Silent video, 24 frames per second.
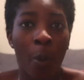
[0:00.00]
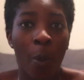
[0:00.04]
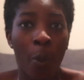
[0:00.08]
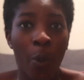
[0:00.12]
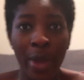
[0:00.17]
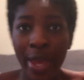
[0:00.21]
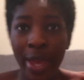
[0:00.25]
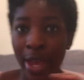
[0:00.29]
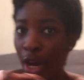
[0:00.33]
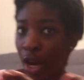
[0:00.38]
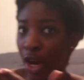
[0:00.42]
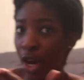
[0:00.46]

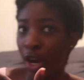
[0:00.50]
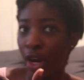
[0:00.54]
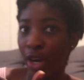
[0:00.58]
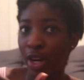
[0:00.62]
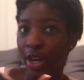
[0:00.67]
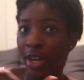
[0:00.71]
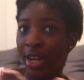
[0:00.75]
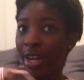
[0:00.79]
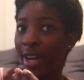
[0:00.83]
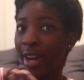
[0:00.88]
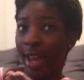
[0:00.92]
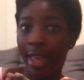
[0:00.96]
we
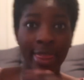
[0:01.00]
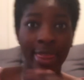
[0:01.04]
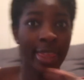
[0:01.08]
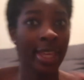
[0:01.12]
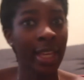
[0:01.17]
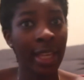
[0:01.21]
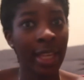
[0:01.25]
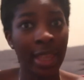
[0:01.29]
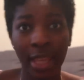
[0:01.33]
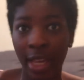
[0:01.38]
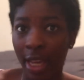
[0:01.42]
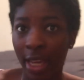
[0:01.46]
are
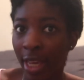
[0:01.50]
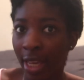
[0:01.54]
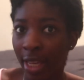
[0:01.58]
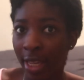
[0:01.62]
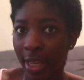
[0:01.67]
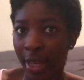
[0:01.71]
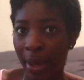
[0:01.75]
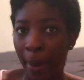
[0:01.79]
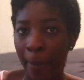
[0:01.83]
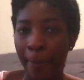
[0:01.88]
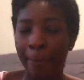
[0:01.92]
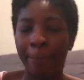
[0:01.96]
nothing
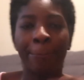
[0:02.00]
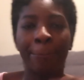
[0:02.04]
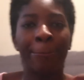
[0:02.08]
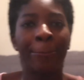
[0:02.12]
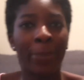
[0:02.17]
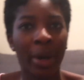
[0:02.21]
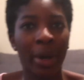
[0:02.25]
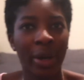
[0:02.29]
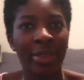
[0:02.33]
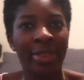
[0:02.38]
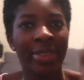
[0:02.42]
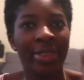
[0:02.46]
alike.
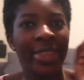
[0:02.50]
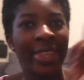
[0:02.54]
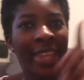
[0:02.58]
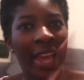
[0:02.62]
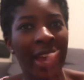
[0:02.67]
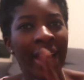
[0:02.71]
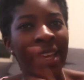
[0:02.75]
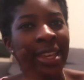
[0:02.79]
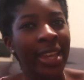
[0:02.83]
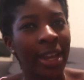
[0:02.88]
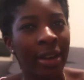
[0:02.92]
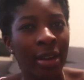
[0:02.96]
But
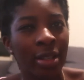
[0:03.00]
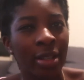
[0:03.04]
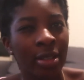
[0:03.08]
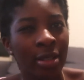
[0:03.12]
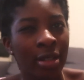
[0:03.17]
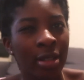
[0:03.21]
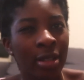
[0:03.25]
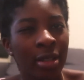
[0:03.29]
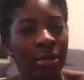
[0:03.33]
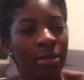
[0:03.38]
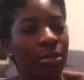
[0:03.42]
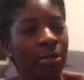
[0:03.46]
that
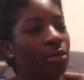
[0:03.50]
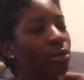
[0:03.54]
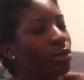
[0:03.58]
character,